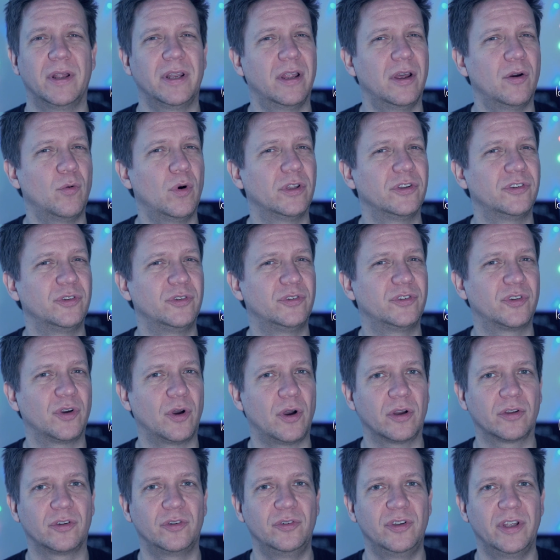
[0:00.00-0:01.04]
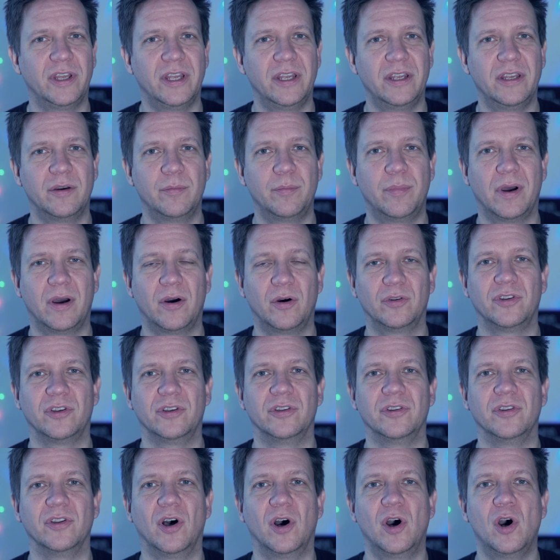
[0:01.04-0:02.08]
I want to talk today about
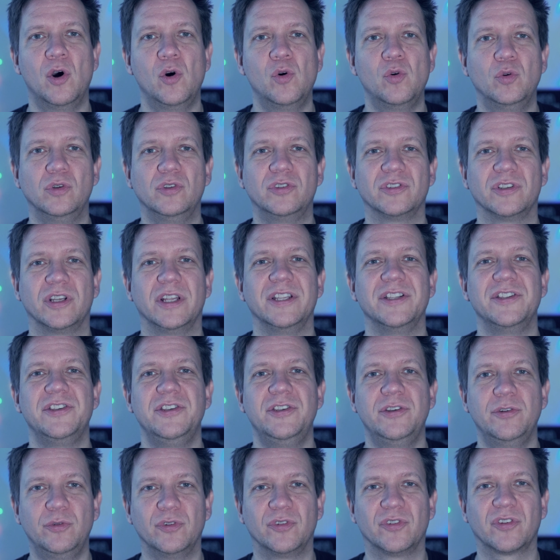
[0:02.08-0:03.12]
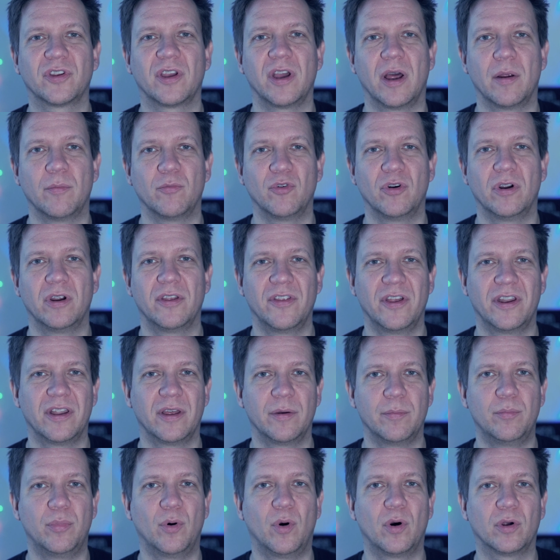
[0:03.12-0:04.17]
an old and used camera that I
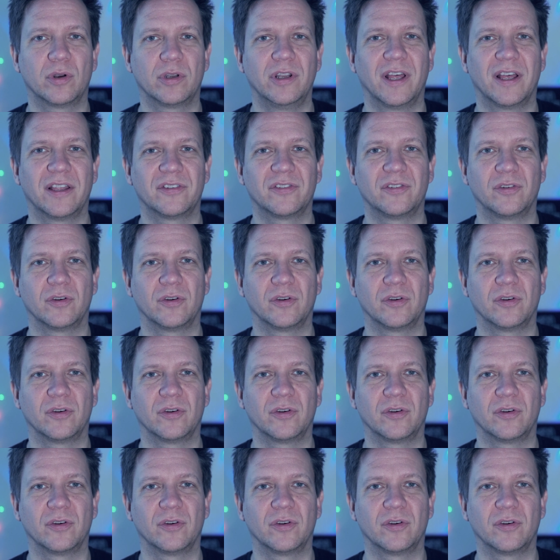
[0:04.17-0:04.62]
bought last